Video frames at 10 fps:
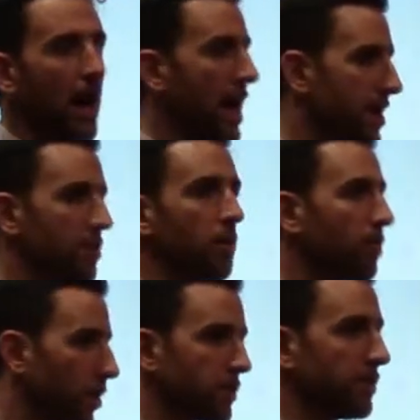in their
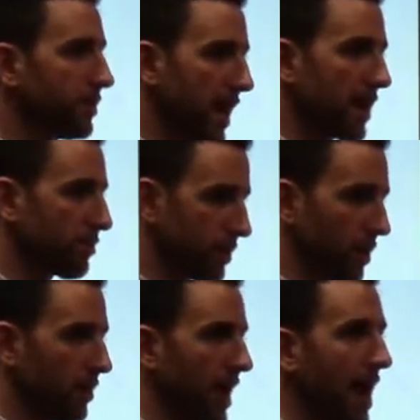personal tax
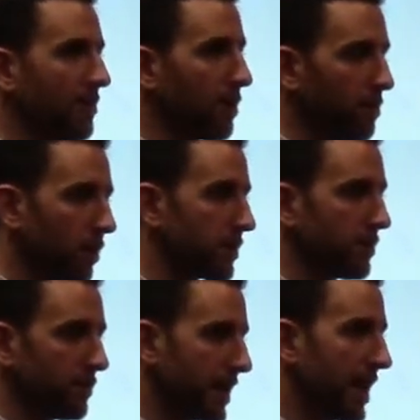return at their
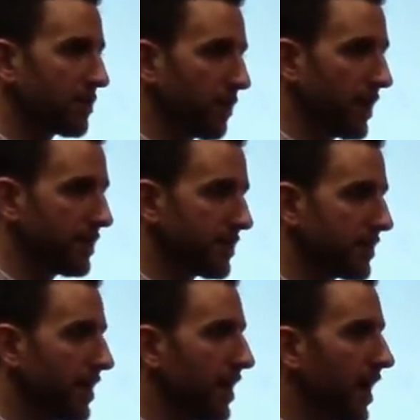personal tax
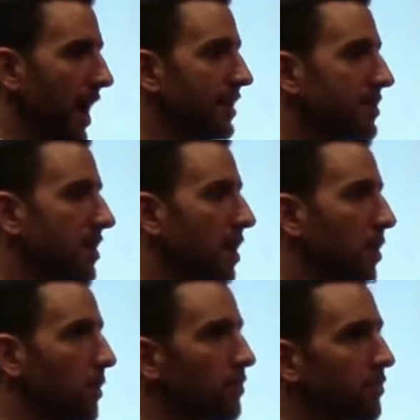rates. And
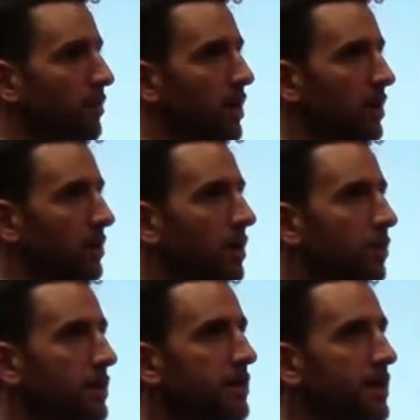so there
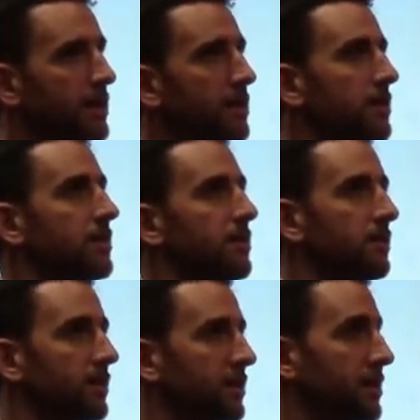was this
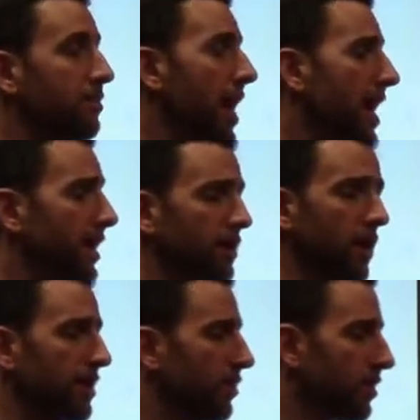debate, and
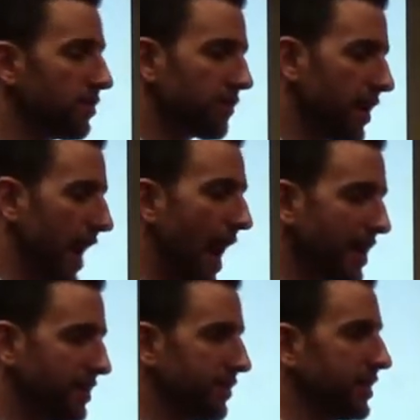Grant Thornton was very
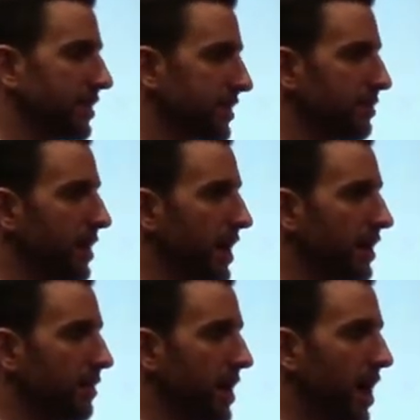active in this
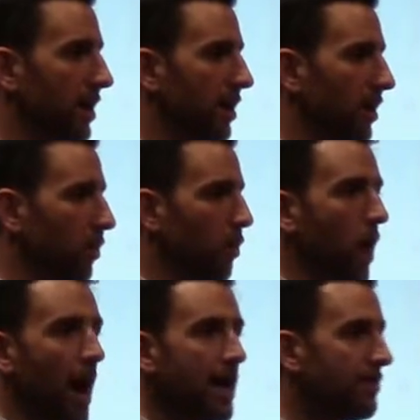debate, about
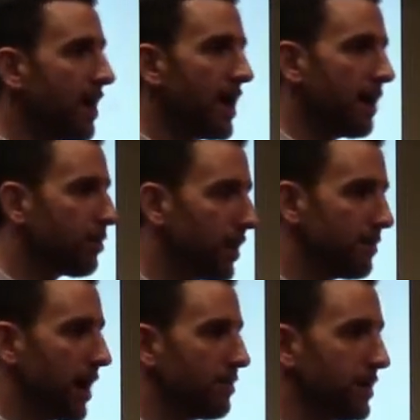why, if I
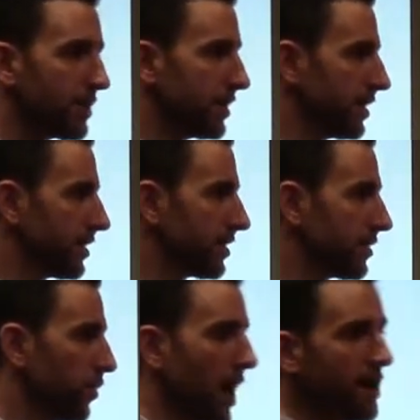operate my
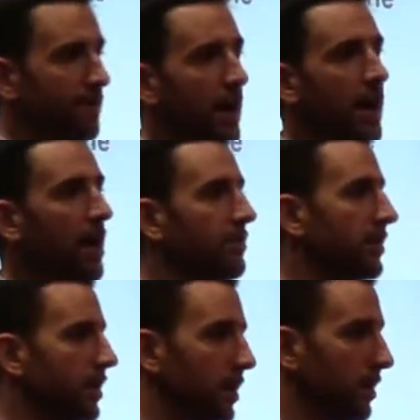business, why, if I have
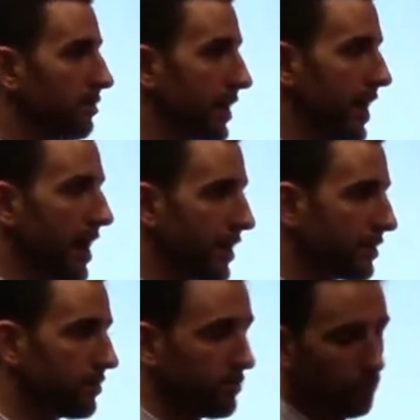a
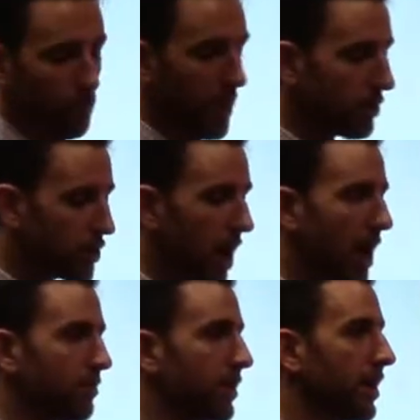mechanic repair
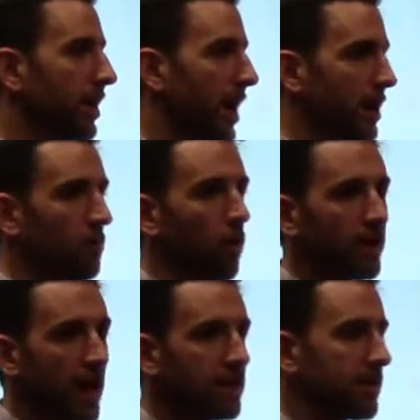shop and I'm
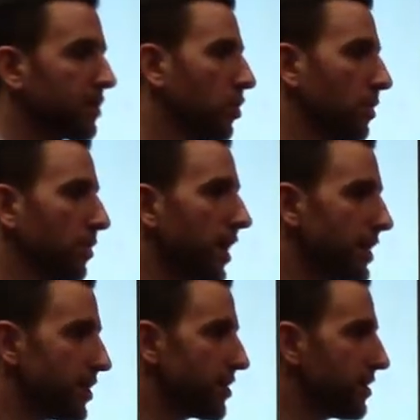organized as a
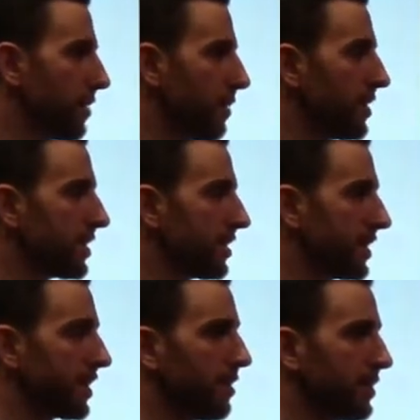corporation, should my business
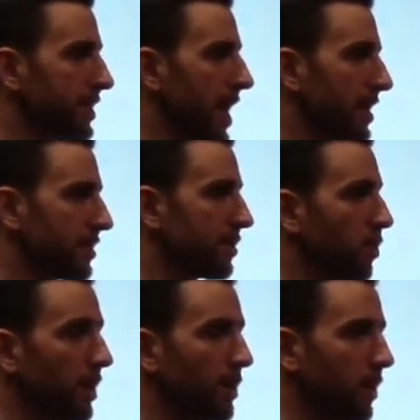income be taxed at
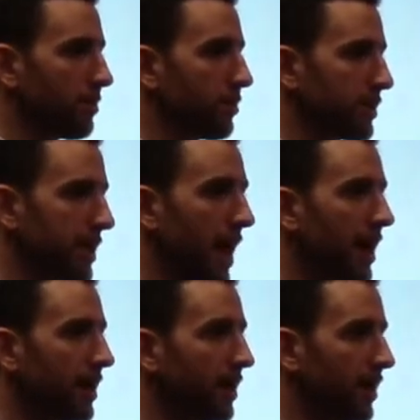
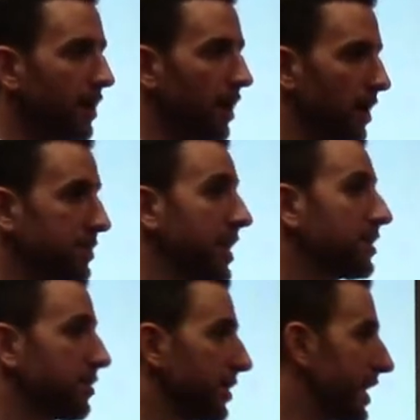21%
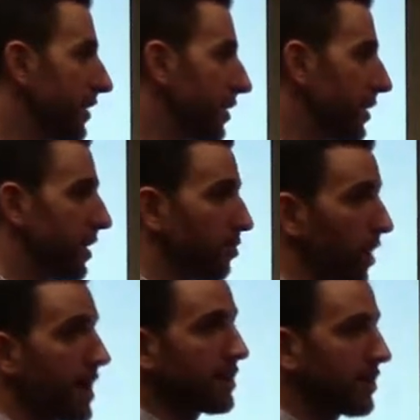ostensibly giving me a
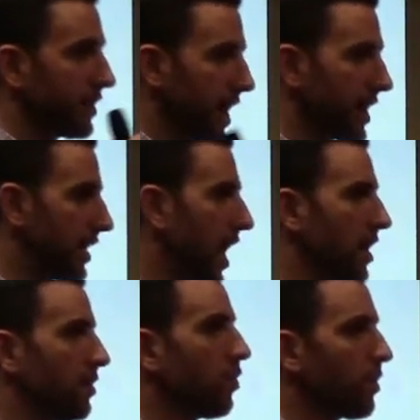break so that I can
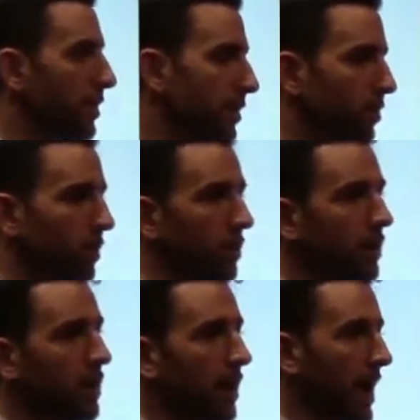hire more
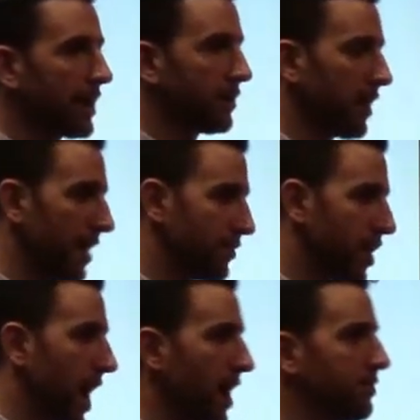people, I can have
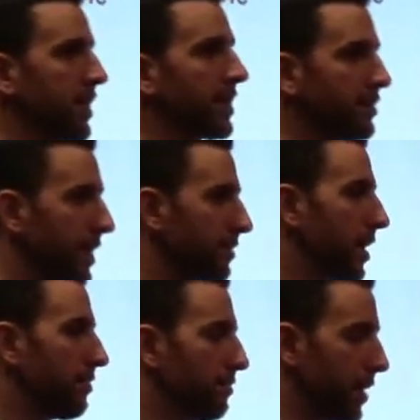jobs, I can make
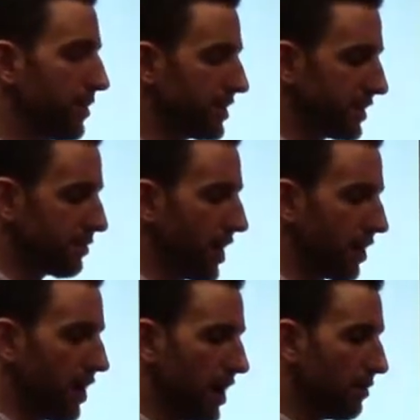my business
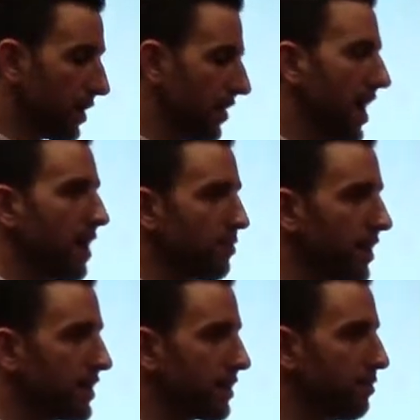better. But if I
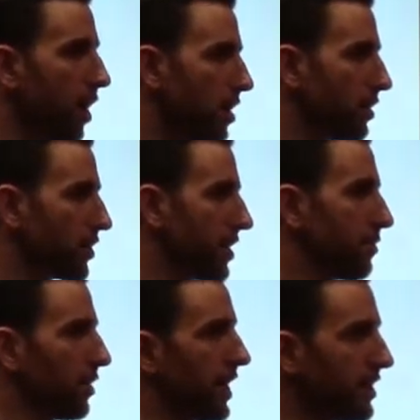operate as a
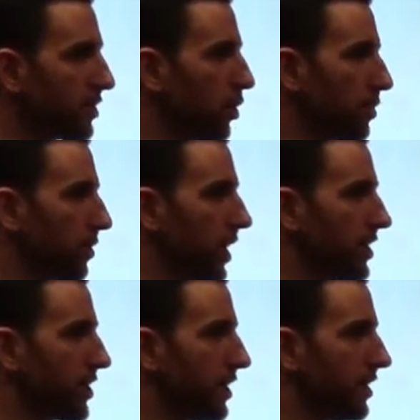partnership or an S
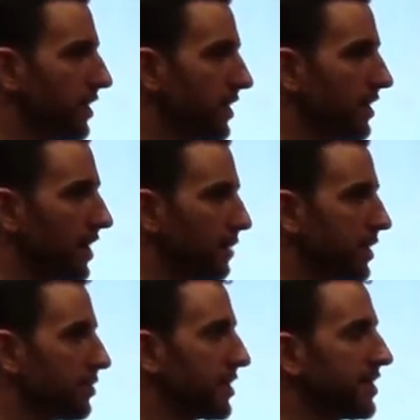corporation, I'm
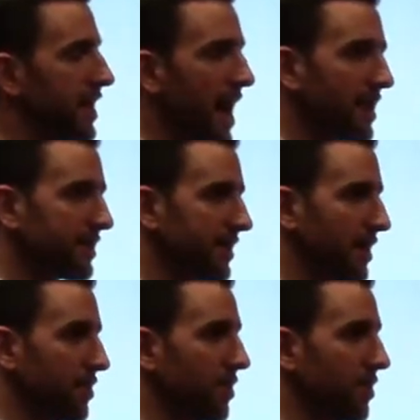subject to tax at